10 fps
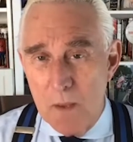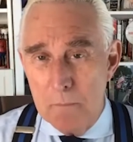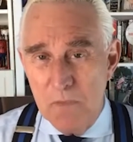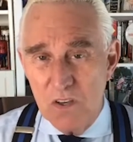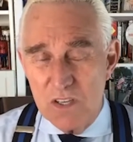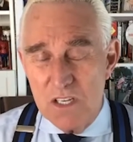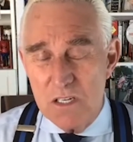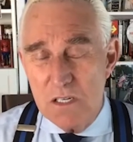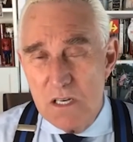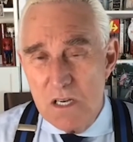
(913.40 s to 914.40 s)

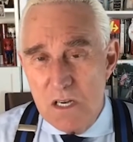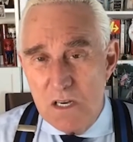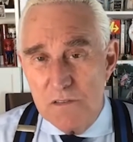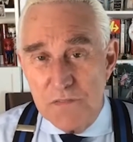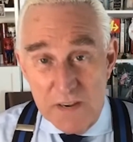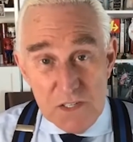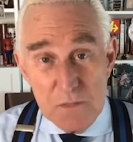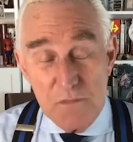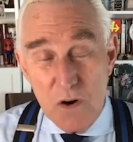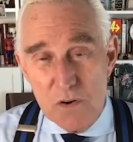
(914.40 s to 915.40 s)
million
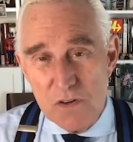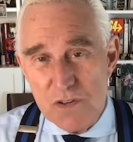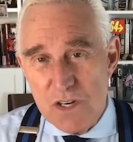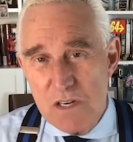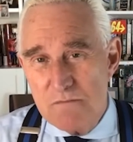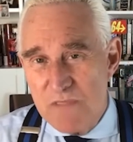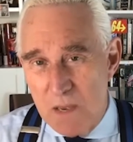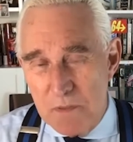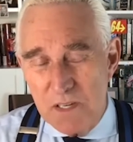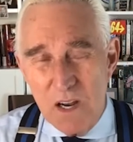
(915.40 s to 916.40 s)
phantom voters,
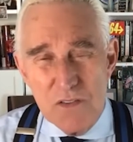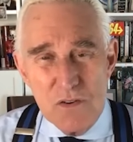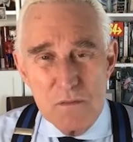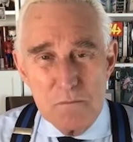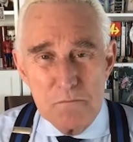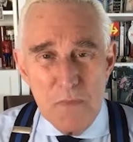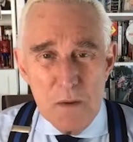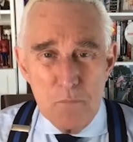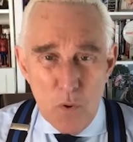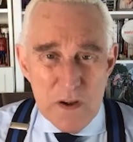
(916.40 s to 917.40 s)
that'd be another
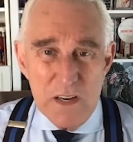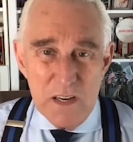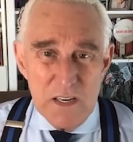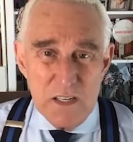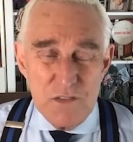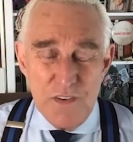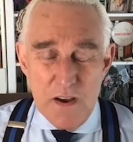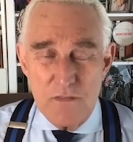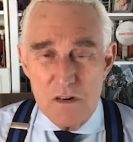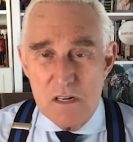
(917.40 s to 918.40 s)
point in his
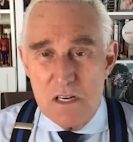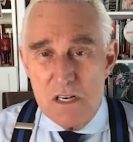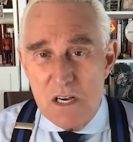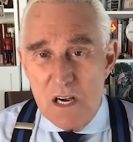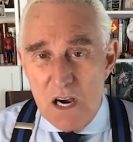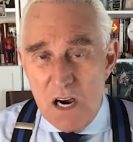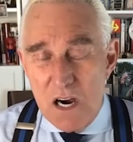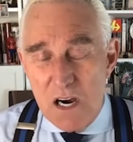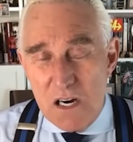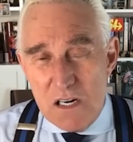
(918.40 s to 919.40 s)
favor.
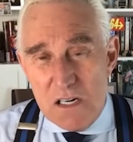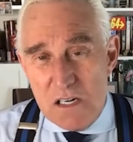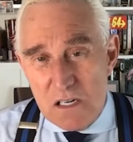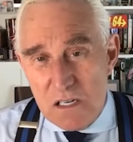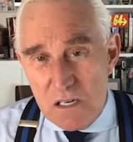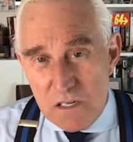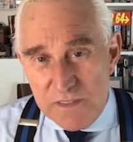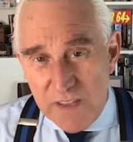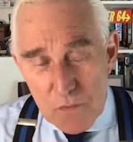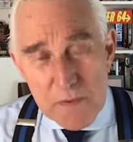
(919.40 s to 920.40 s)

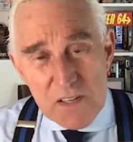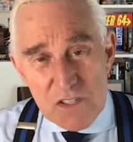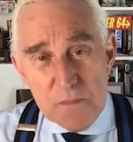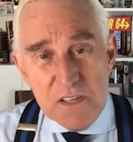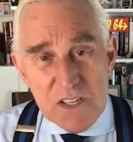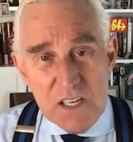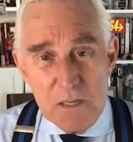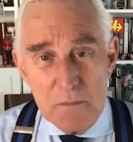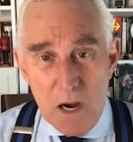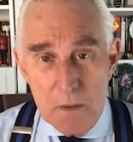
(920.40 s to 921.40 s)
That remains to be seen,
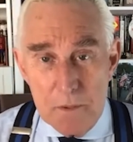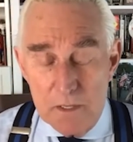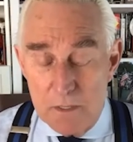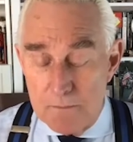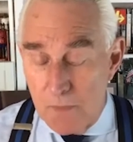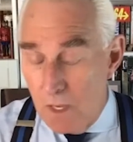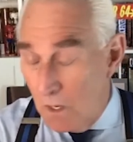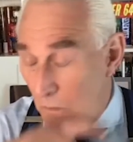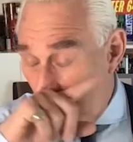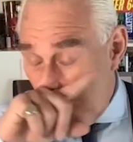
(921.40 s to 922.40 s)
in my opinion.
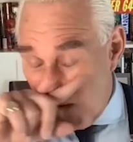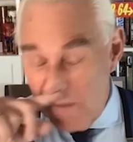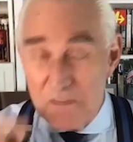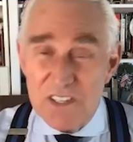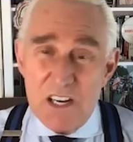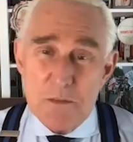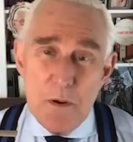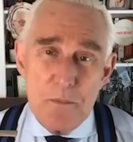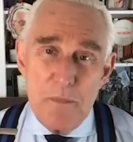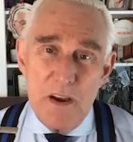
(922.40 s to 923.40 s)
One of the great mistakes
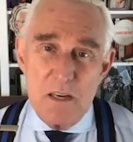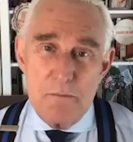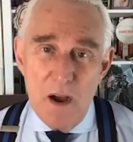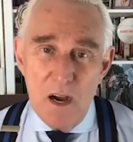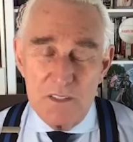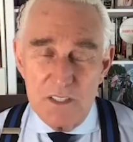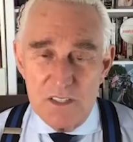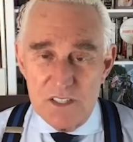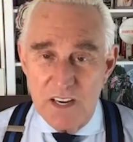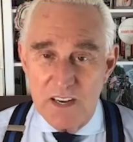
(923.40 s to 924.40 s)
people make in politics
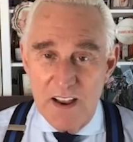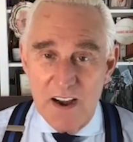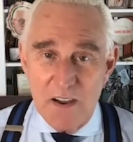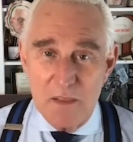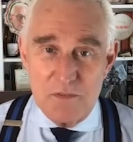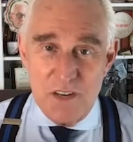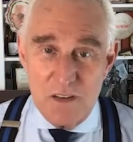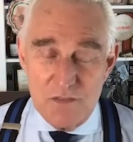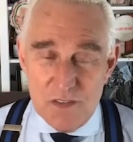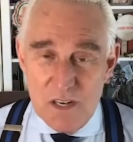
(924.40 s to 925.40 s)
is getting ahead of
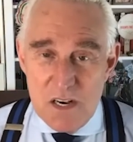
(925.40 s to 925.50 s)
themselves.